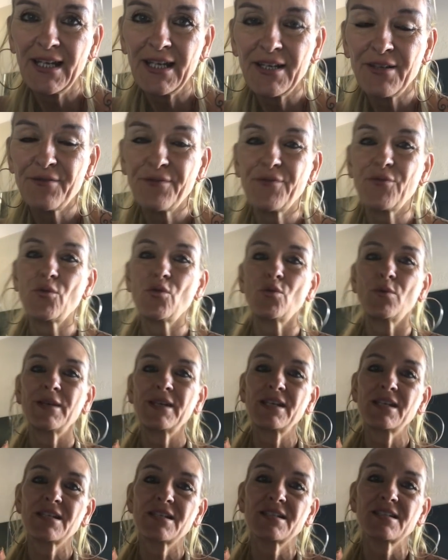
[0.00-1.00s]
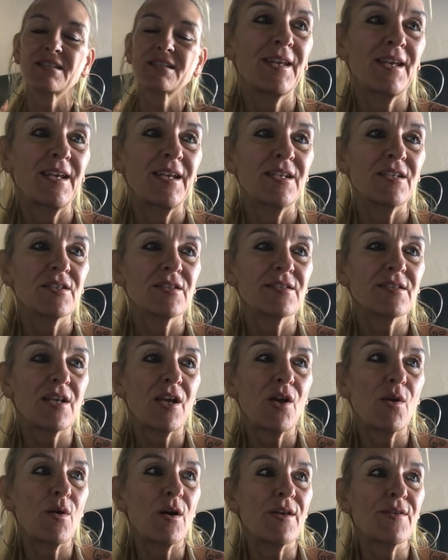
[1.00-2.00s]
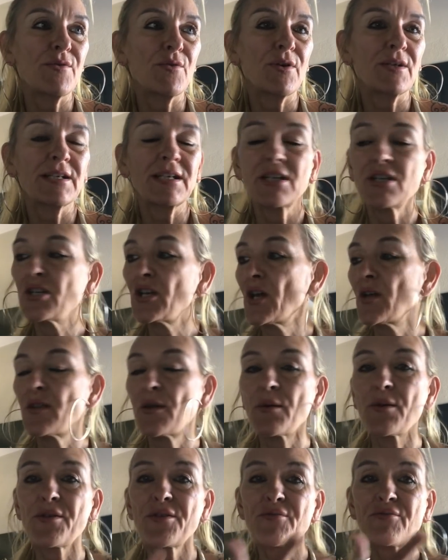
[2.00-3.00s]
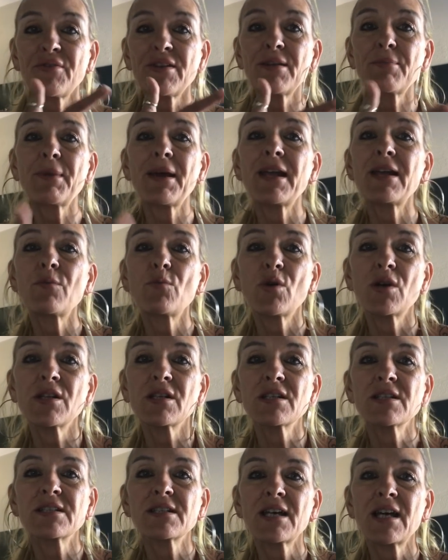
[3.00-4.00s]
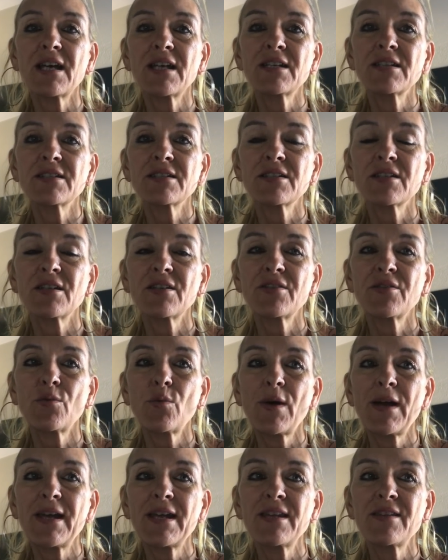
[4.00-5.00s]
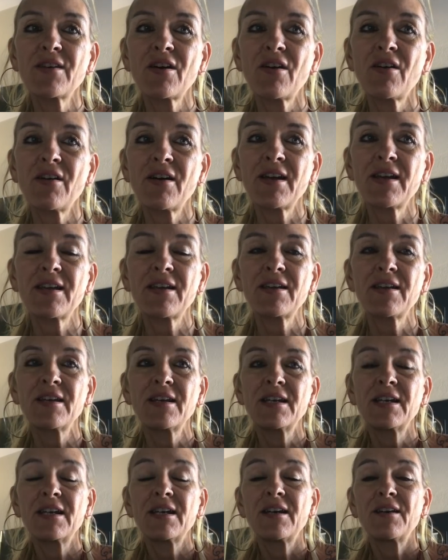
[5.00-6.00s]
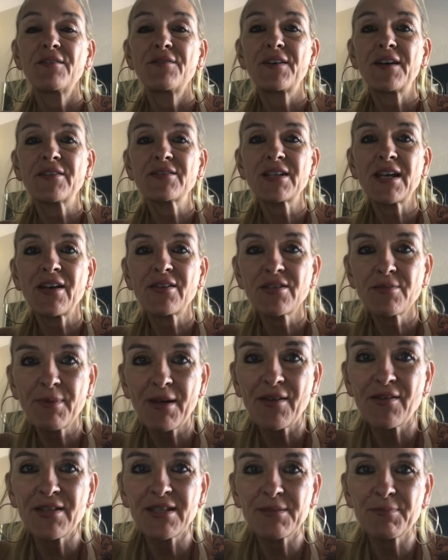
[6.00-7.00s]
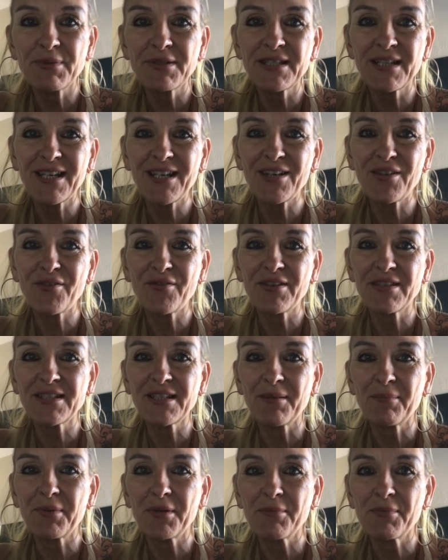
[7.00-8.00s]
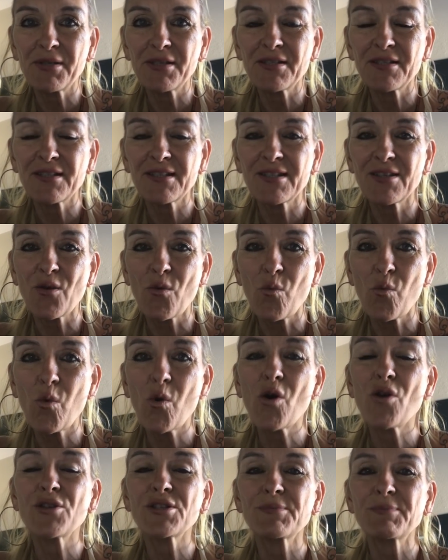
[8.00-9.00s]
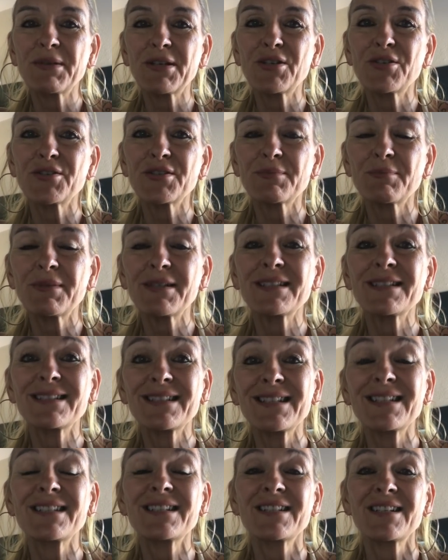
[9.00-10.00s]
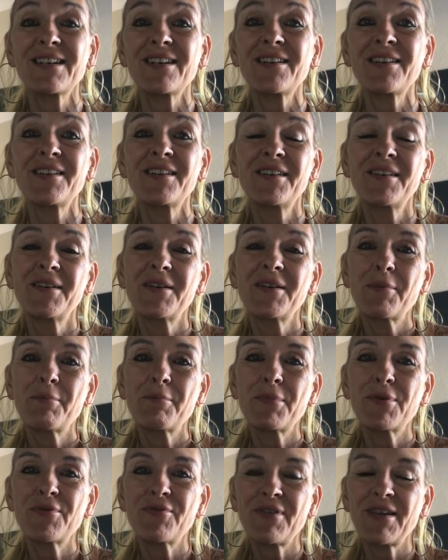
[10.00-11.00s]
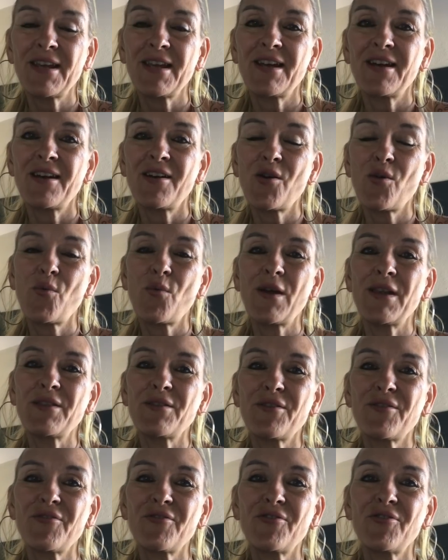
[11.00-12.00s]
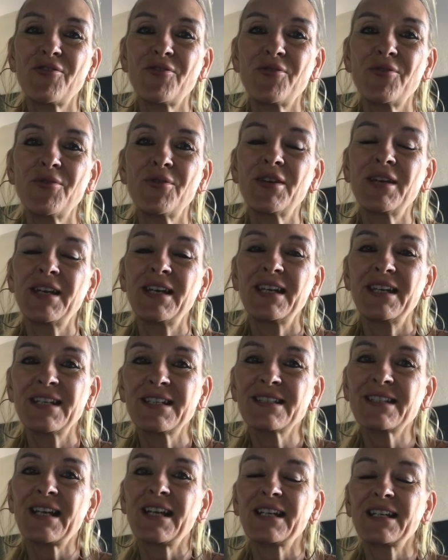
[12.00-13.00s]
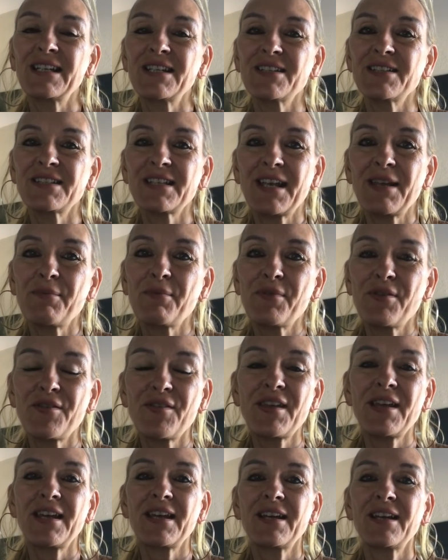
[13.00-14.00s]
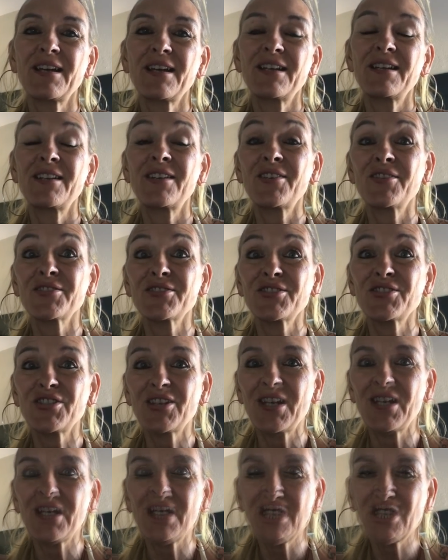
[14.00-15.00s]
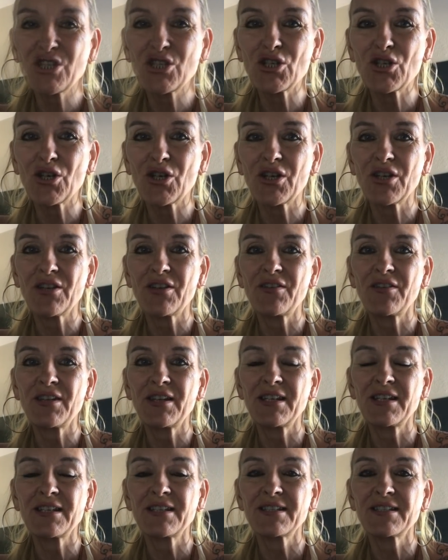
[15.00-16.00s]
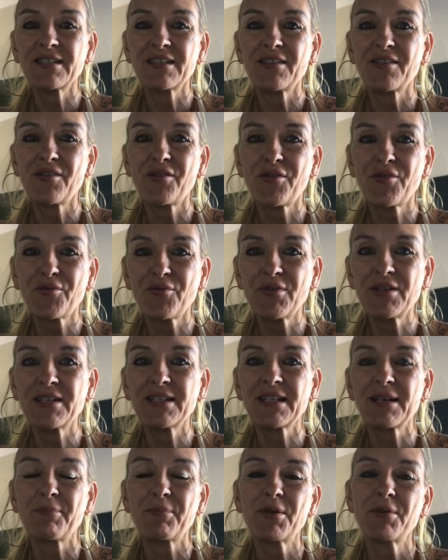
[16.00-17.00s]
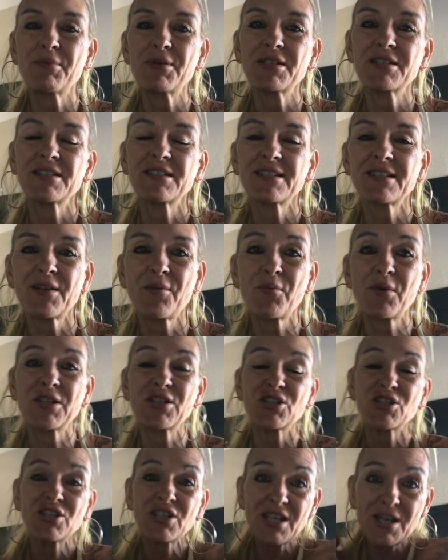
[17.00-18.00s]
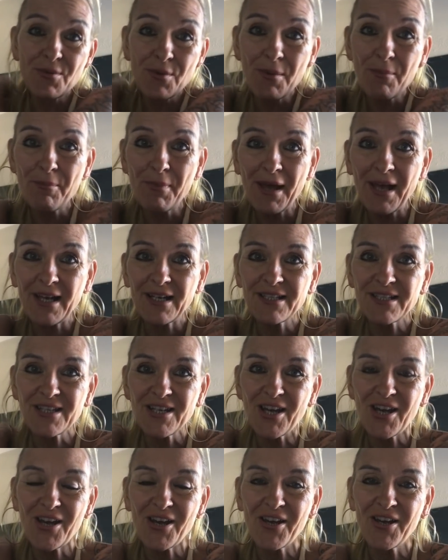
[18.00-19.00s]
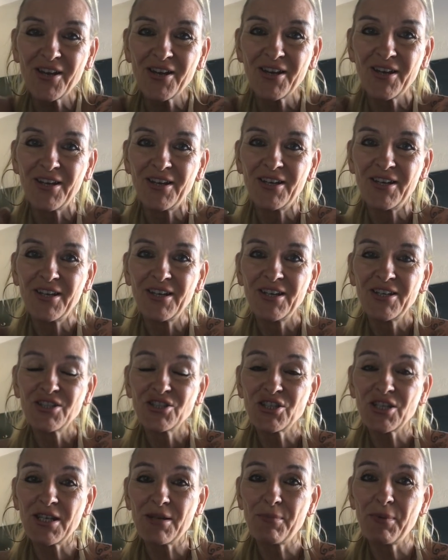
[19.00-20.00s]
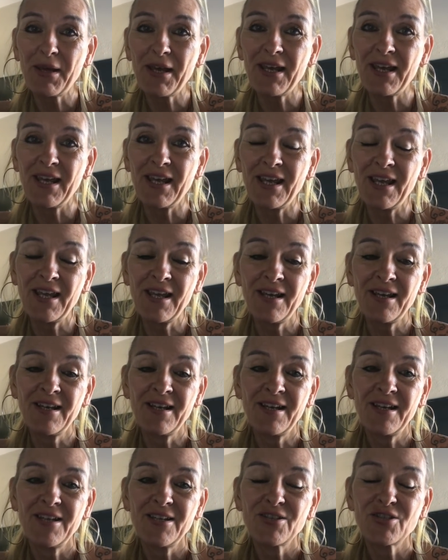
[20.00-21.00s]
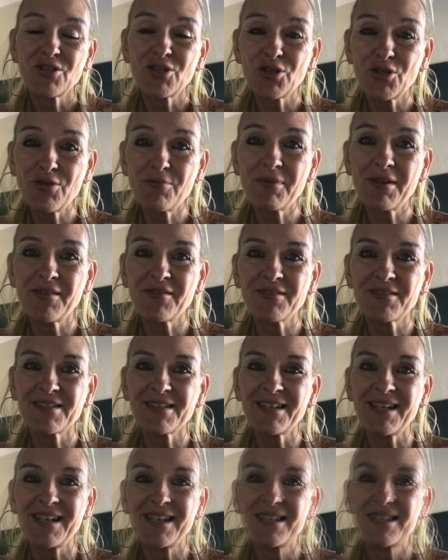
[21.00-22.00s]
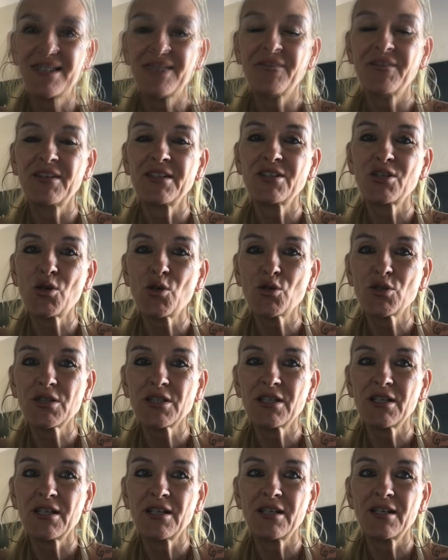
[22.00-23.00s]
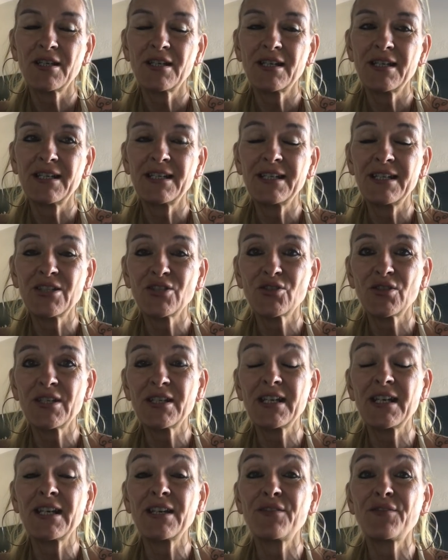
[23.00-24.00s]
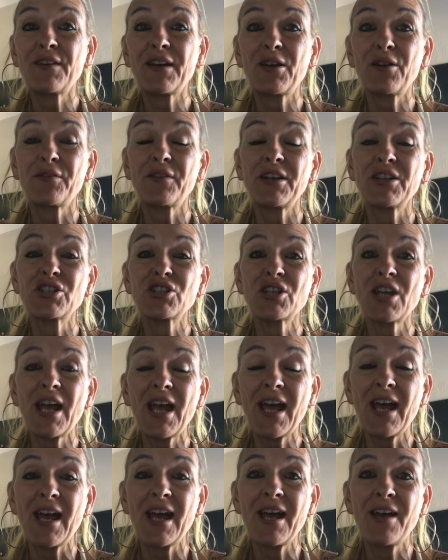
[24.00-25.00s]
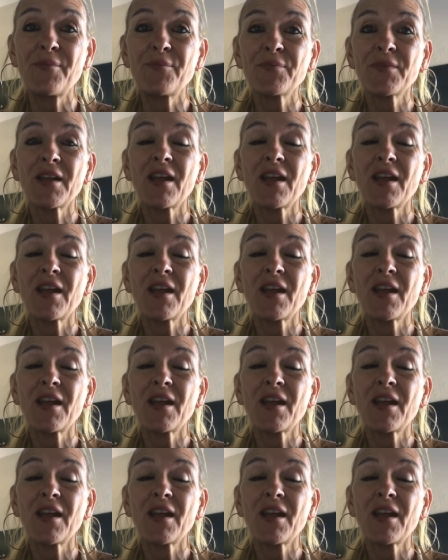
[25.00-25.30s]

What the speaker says: in 4 weeks. So I thought I'd let you know there were three main ones, and the way that I found out about these particular three supplements was because my sister Maria went through exactly the same thing last year. She took these three supplements, and when she went back to her GP 2 months later, the doctor literally nearly fell off her chair,